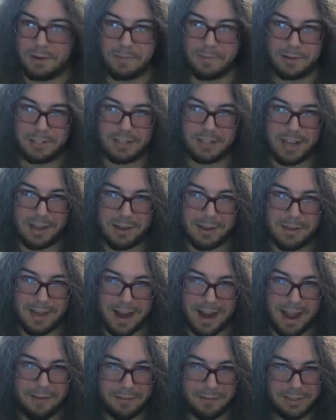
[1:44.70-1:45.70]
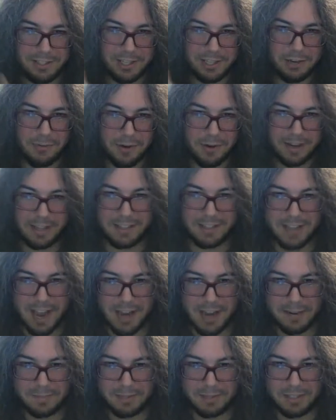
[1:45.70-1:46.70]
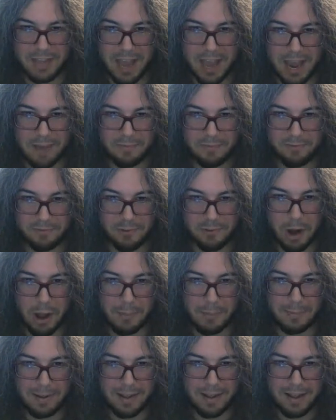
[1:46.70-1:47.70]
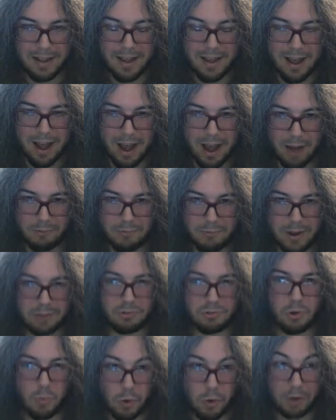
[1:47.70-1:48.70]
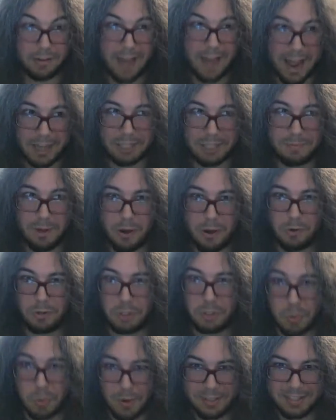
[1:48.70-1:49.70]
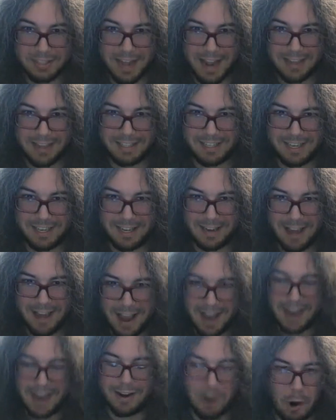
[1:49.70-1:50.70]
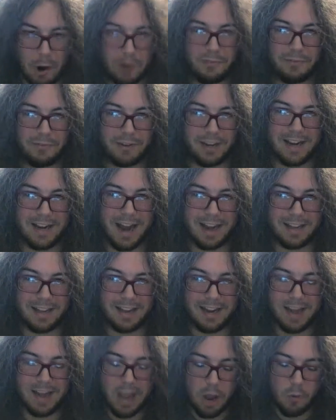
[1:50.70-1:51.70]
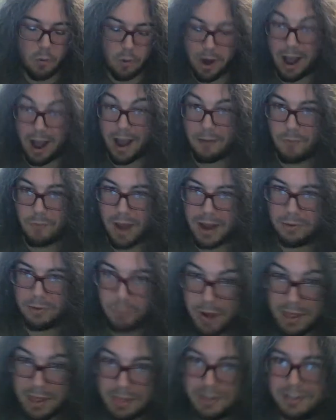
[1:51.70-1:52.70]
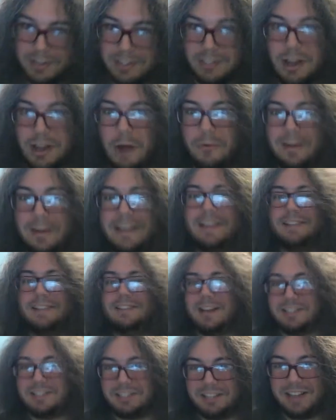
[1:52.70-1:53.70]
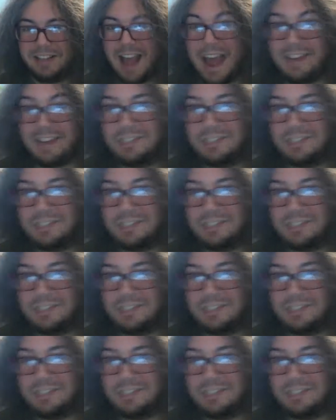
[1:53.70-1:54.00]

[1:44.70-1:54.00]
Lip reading: much tell you that every single one of these items came from Retro World Expo 2018 in Hartford, Connecticut, where I went with Zoe, Dustin, and